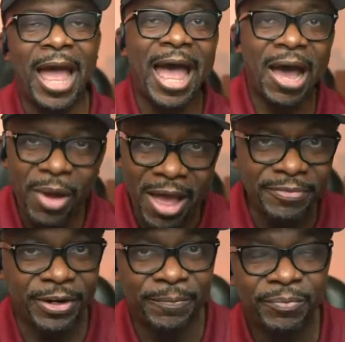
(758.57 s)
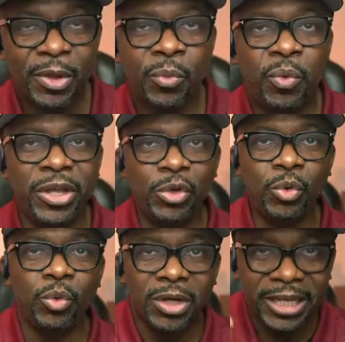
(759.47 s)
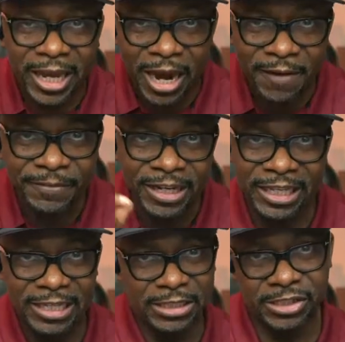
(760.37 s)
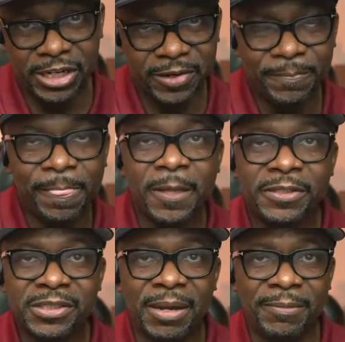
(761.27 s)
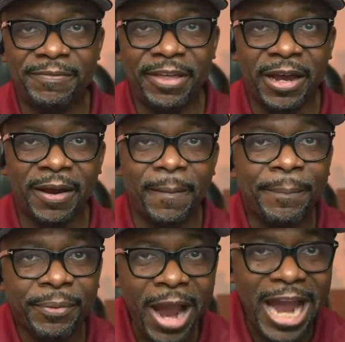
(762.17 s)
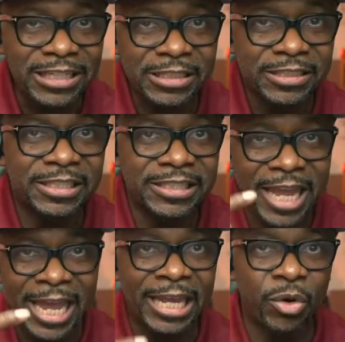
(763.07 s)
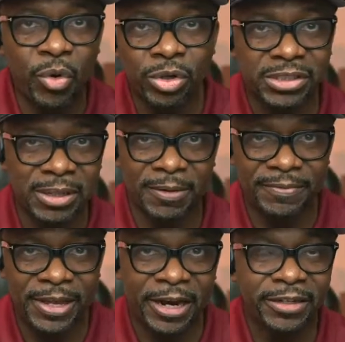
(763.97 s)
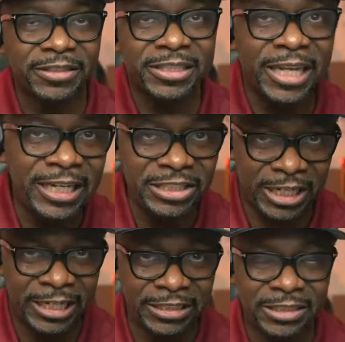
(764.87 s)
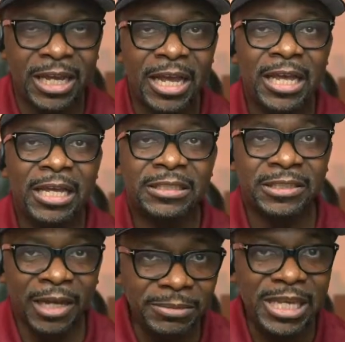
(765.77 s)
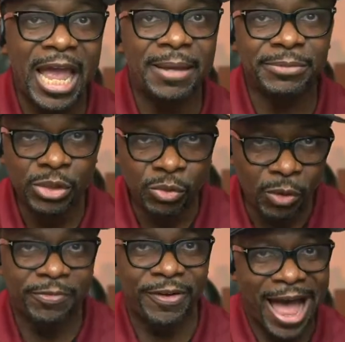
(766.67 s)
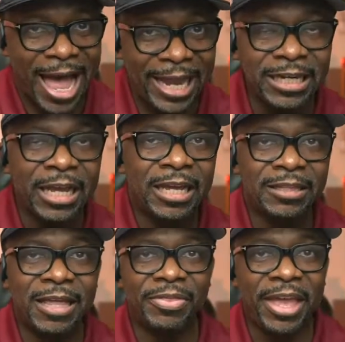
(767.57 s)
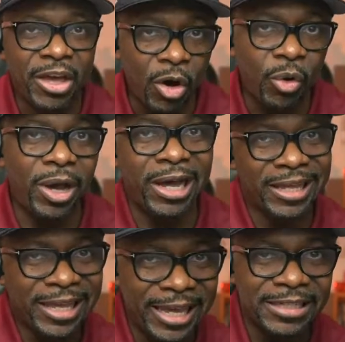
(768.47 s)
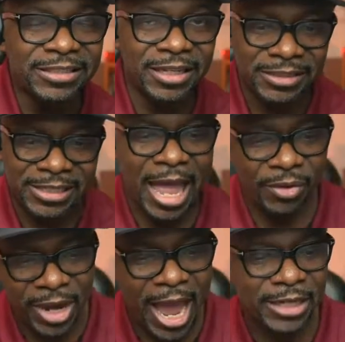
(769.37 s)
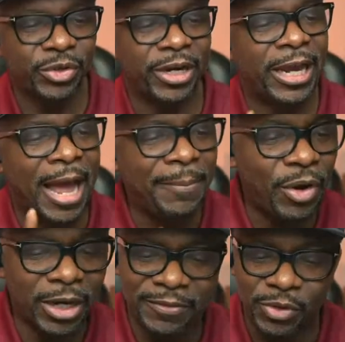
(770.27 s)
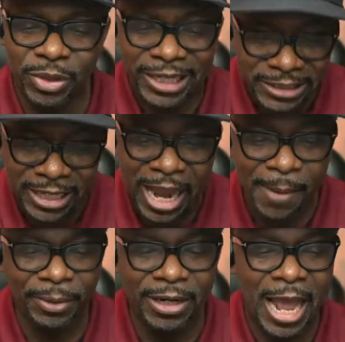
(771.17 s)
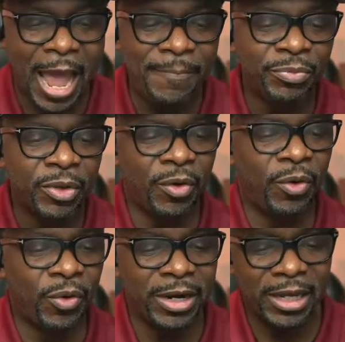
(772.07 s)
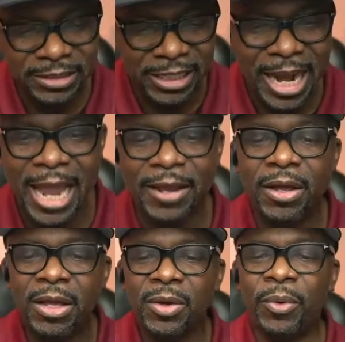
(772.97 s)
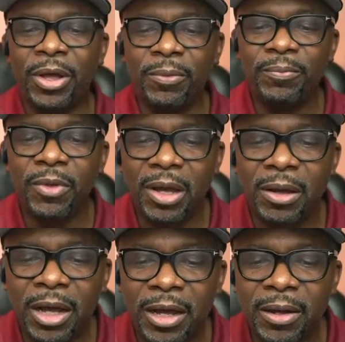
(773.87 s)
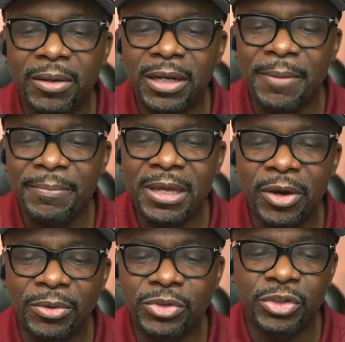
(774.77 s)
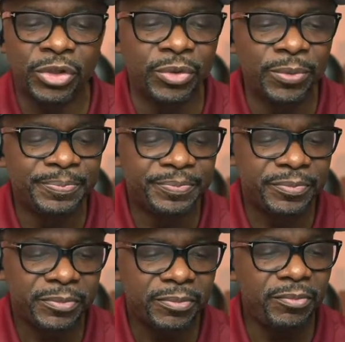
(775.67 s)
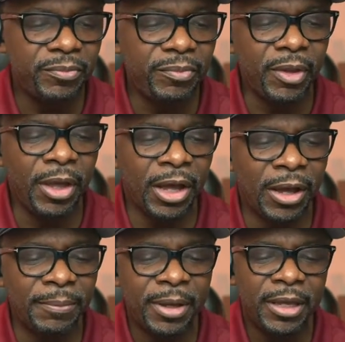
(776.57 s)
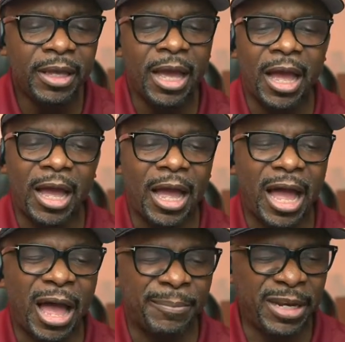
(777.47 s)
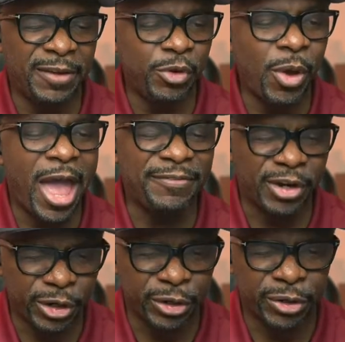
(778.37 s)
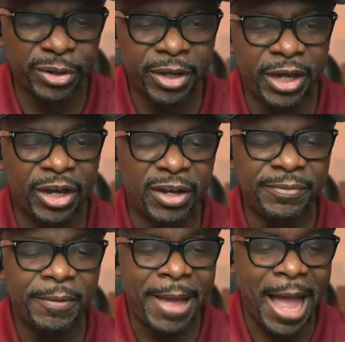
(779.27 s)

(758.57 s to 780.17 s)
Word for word: However, when you carefully consider some of their practices and or some of their teachings sometimes you will find that they go against sound doctrine and i'm going to give you an example of that on tonight well uh let me go to um how many of you have heard of